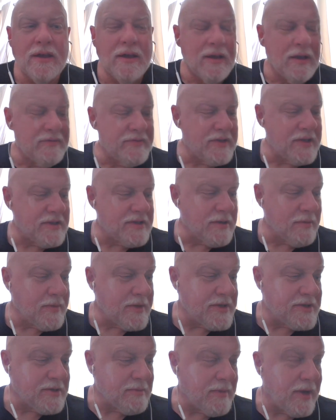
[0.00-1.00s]
I've said some of
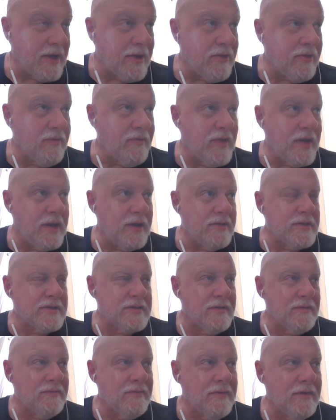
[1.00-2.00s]
this in my other
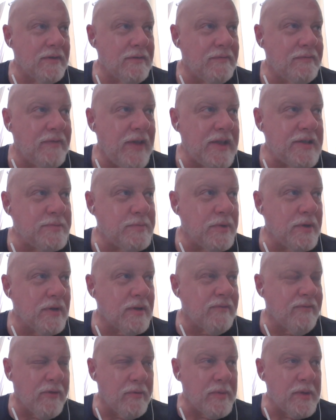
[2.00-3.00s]
videos.
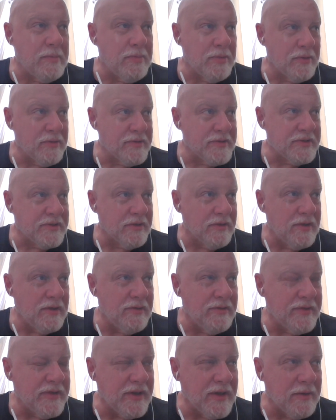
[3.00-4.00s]
Facebook, for people who are still
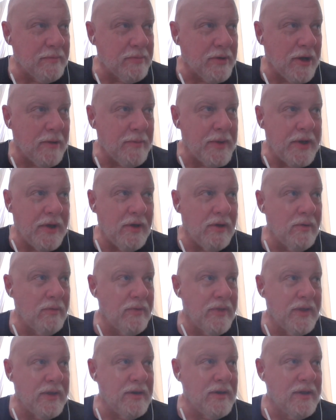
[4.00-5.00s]
using it, probably know
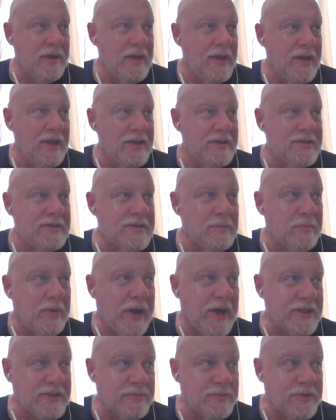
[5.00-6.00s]
that it's just
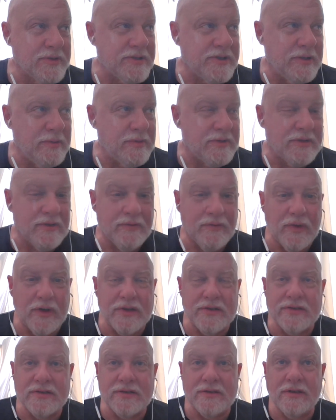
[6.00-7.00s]
impossible to see what your
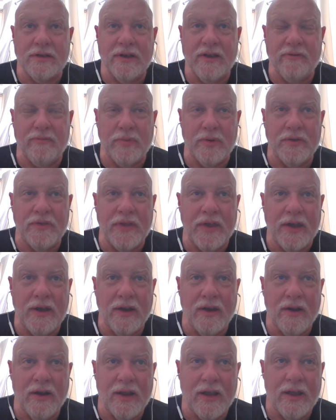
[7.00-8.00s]
friends have put
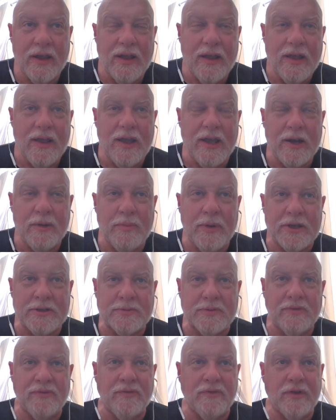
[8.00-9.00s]
there, and
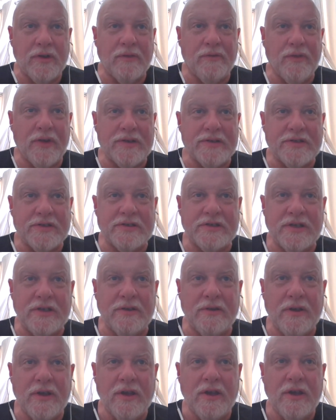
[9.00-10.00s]
impossible for your friends to
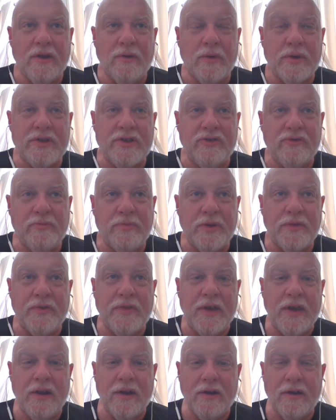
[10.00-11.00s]
see what you've put
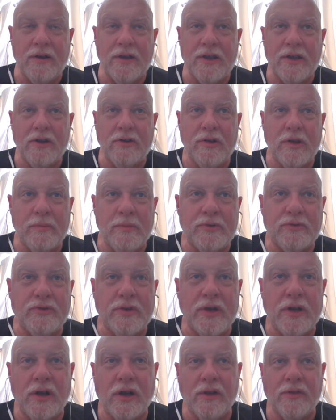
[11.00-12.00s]
there. You know, in
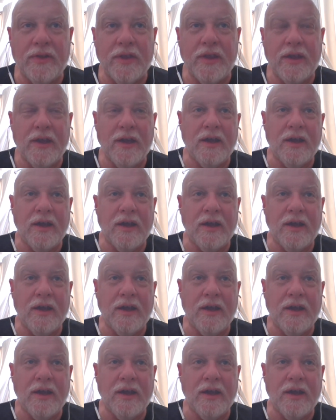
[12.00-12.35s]
between all the.